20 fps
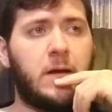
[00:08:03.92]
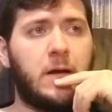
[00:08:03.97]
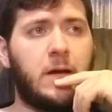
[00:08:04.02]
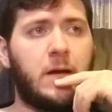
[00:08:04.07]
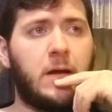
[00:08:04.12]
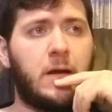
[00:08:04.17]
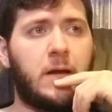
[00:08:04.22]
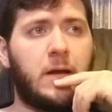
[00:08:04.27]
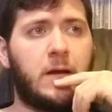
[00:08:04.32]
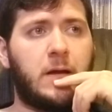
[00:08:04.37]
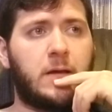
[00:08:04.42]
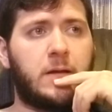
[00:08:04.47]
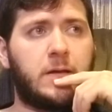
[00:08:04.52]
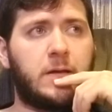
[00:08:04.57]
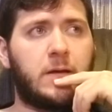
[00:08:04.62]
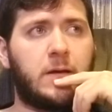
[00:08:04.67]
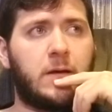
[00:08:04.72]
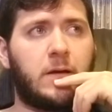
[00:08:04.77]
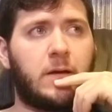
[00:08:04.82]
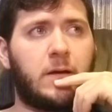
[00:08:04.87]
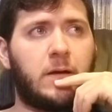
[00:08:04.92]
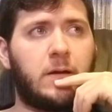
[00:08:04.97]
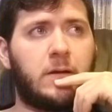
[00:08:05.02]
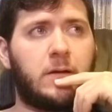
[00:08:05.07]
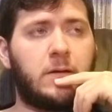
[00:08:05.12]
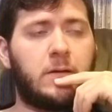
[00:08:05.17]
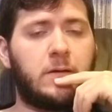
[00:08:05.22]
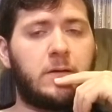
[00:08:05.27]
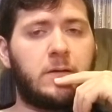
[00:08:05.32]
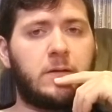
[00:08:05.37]
And,
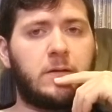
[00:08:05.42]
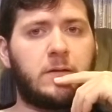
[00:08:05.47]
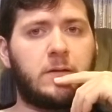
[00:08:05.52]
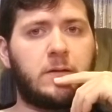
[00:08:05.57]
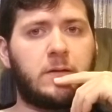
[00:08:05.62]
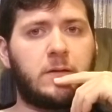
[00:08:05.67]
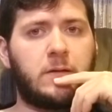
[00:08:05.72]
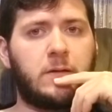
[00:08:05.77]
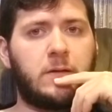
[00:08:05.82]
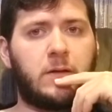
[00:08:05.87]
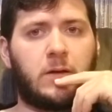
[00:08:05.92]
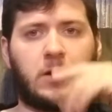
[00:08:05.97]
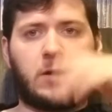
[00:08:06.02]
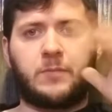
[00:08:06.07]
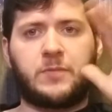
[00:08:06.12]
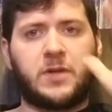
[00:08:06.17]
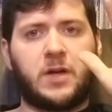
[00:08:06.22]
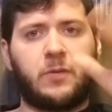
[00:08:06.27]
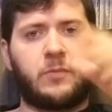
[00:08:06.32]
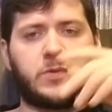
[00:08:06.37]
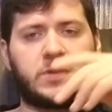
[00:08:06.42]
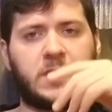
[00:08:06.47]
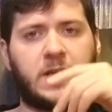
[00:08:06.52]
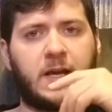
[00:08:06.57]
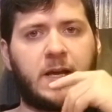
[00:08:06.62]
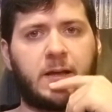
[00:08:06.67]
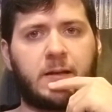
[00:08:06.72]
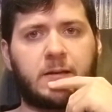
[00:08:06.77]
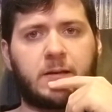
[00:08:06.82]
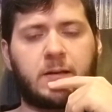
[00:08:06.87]
I'm done with
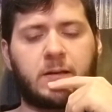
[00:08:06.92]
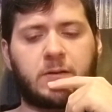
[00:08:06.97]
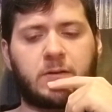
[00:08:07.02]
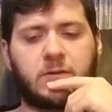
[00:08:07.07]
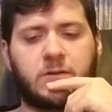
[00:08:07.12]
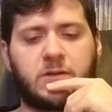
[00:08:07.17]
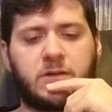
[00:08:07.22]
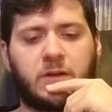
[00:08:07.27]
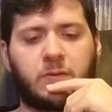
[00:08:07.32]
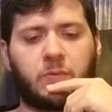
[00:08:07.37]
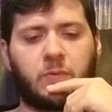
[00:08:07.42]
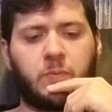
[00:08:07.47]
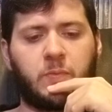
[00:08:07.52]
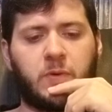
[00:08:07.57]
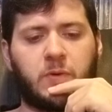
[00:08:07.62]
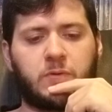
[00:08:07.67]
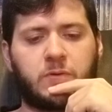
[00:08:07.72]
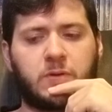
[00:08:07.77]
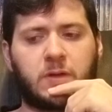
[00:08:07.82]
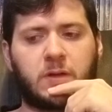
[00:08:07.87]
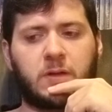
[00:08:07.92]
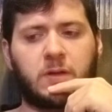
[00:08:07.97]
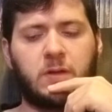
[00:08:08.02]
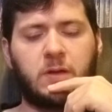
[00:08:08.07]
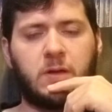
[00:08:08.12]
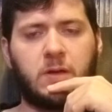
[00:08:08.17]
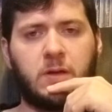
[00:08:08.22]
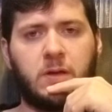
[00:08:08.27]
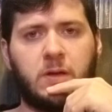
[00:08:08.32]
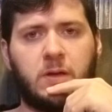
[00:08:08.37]
that. I'll stick with music.
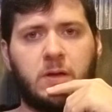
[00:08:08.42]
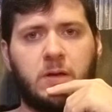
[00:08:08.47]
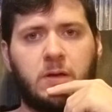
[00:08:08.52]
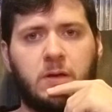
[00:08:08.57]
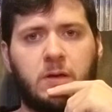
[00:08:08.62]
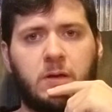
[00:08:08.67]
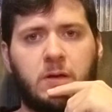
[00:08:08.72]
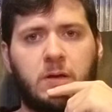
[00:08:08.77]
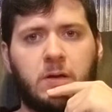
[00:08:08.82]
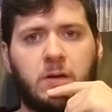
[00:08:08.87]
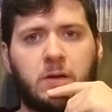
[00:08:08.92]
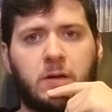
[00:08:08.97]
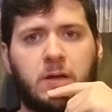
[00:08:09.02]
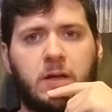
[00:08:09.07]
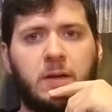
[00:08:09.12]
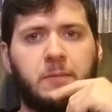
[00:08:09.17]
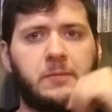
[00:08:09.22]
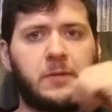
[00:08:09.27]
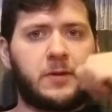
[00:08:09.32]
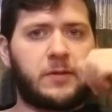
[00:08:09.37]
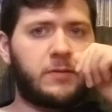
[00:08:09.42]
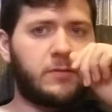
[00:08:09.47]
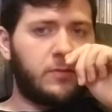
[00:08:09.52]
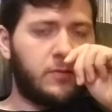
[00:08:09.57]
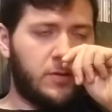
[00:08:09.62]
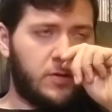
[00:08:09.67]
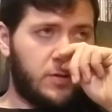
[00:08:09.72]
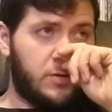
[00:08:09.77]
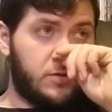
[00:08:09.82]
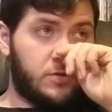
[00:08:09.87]
Keep
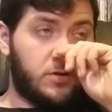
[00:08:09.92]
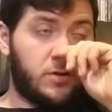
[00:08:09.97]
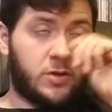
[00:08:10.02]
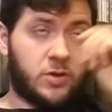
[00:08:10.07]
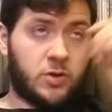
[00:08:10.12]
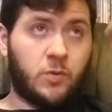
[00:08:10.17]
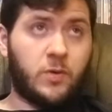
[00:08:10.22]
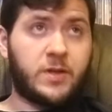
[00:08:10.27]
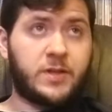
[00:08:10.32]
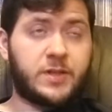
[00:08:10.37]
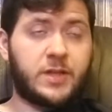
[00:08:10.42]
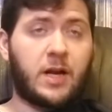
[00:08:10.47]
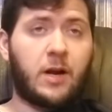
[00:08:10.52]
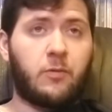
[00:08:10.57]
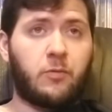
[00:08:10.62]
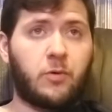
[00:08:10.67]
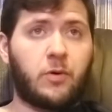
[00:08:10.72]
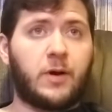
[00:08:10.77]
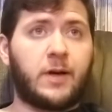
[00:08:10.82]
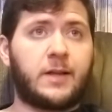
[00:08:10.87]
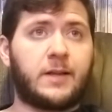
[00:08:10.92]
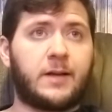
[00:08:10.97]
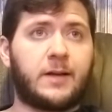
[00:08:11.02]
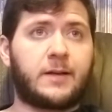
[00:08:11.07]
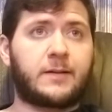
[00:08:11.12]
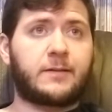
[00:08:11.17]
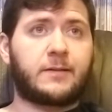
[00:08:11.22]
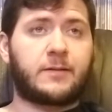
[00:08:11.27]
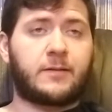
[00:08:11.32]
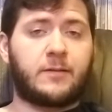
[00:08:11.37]
the toys that I really
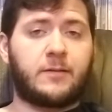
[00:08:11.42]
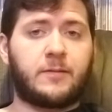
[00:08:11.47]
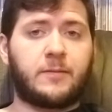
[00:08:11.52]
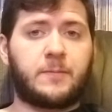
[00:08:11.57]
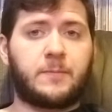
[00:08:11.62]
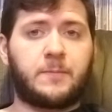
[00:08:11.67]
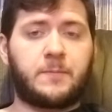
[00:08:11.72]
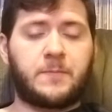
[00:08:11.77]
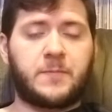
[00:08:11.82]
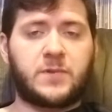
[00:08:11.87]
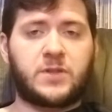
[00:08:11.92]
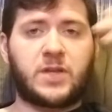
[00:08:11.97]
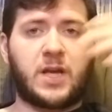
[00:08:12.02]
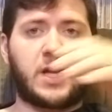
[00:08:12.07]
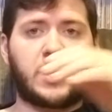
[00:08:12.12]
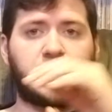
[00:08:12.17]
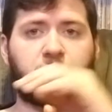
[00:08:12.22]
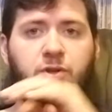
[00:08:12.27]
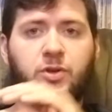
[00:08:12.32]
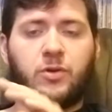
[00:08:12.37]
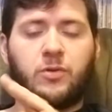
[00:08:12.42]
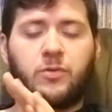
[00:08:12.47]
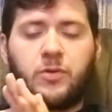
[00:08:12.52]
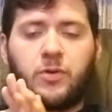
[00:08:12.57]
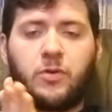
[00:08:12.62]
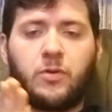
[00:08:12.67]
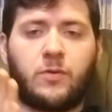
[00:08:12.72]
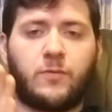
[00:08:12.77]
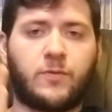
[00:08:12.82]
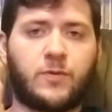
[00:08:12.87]
like the Sideshow and
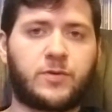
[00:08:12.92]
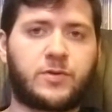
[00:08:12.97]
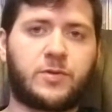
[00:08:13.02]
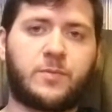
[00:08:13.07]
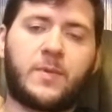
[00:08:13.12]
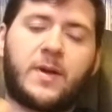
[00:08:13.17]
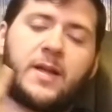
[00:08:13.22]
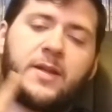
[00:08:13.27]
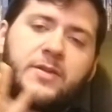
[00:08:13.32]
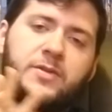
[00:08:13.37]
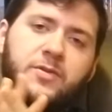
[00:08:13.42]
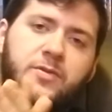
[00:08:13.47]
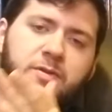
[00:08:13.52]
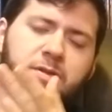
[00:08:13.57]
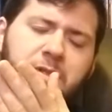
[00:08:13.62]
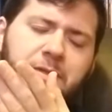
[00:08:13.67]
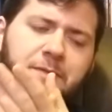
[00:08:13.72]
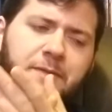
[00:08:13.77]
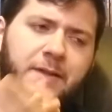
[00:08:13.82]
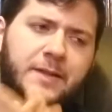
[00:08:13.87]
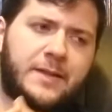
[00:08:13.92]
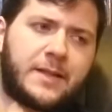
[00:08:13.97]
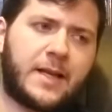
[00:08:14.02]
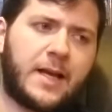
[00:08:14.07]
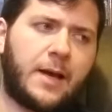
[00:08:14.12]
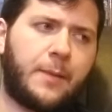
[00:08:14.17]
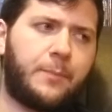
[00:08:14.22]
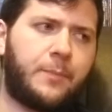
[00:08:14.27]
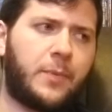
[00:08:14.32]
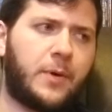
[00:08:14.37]
Universal Monsters, stuff like
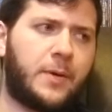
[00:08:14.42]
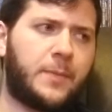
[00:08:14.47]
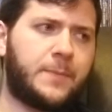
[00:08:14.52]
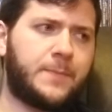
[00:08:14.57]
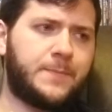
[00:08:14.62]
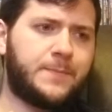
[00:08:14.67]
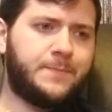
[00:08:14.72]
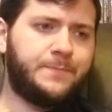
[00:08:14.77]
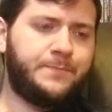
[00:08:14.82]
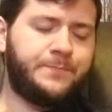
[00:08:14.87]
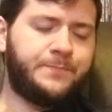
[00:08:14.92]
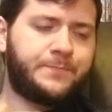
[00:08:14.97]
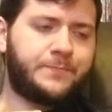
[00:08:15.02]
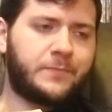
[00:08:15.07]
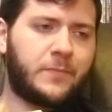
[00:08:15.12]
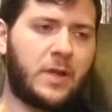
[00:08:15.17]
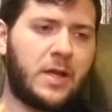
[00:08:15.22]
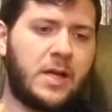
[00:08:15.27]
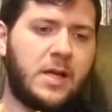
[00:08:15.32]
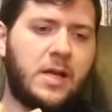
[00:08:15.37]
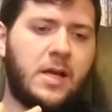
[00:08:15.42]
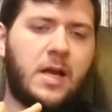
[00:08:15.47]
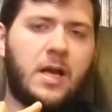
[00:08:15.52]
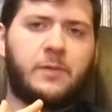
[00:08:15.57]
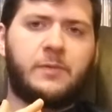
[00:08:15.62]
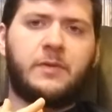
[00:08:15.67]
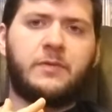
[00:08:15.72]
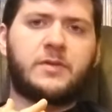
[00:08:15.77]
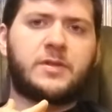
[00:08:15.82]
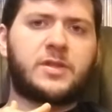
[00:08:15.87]
that. But
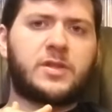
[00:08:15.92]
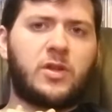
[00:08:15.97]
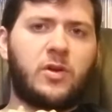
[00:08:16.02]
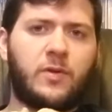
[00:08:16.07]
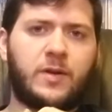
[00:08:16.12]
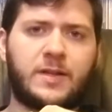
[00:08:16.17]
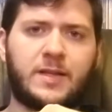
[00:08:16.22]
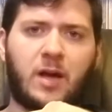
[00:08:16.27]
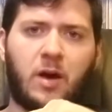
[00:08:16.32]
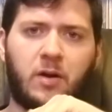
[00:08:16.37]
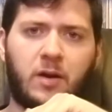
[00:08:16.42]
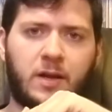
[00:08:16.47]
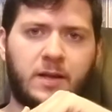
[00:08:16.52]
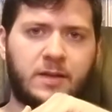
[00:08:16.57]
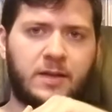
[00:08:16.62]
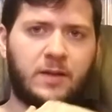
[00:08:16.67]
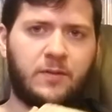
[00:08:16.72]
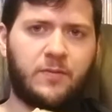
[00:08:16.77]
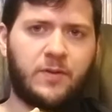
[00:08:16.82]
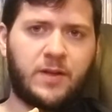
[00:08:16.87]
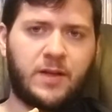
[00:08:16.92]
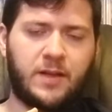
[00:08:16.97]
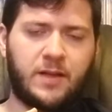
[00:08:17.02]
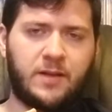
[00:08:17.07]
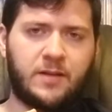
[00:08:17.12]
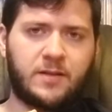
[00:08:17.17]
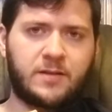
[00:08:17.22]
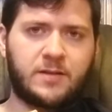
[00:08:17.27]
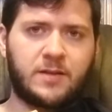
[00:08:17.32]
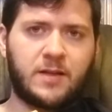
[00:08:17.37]
I'm even slowing down on
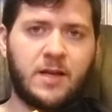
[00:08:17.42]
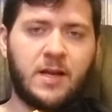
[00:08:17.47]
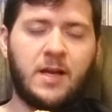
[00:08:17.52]
DVDs